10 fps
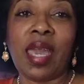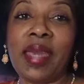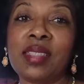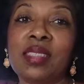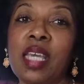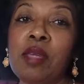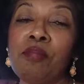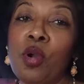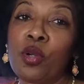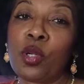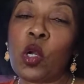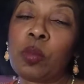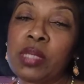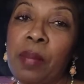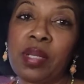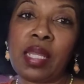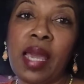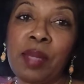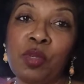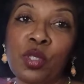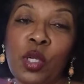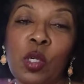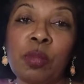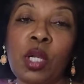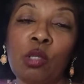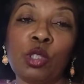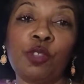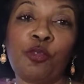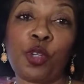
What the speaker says: It's a motorhome, top of the line motorhome coach